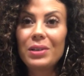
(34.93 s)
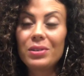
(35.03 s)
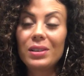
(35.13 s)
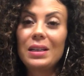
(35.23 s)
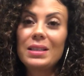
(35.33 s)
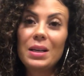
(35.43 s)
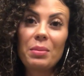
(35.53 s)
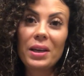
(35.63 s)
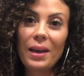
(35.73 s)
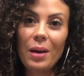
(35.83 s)
realized that
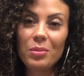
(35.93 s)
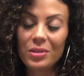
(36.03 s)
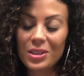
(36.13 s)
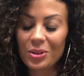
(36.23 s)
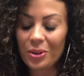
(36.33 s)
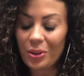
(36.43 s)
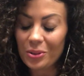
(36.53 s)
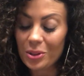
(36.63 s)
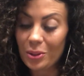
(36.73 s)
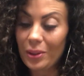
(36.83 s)
my camera is not
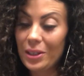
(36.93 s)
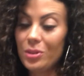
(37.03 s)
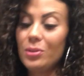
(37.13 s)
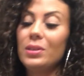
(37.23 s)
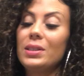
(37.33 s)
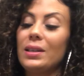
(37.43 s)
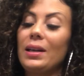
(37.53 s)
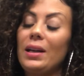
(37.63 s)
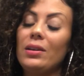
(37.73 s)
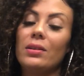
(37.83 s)
on. So let's do this again.